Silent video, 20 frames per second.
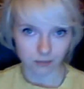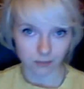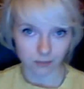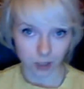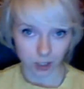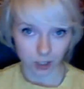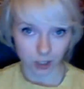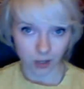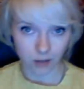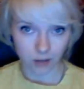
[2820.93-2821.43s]

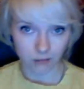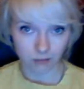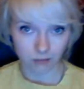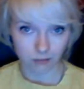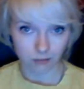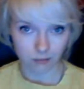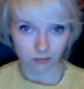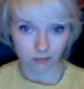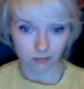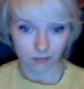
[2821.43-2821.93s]
you know?
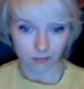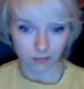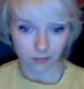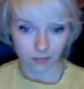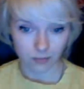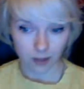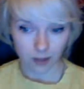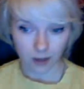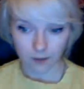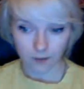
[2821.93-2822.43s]

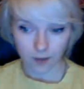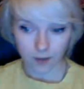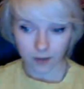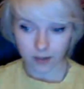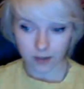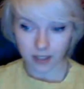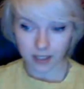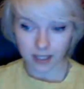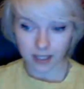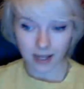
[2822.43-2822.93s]
Feels
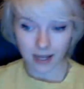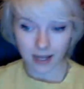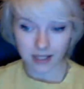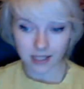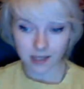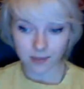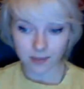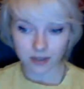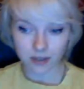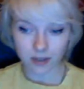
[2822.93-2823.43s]
like, yeah, let's
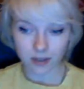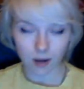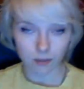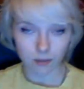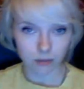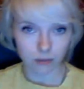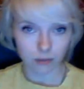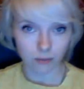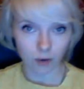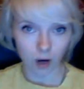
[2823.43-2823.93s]
keep this
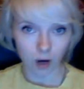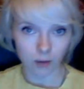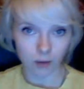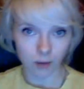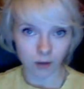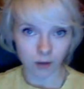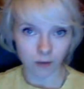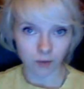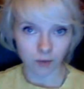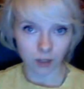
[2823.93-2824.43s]
up. Why am
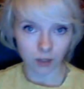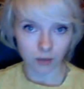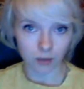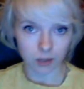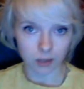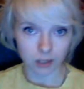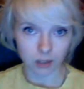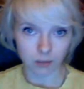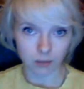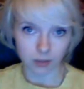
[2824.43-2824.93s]
I on VU and
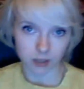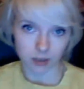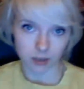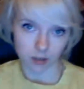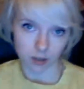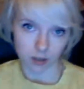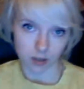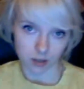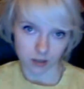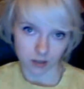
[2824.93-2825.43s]
I could be
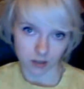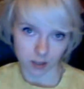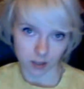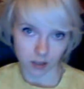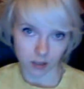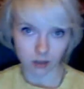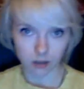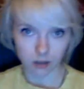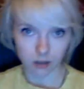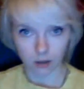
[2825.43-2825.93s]
studying?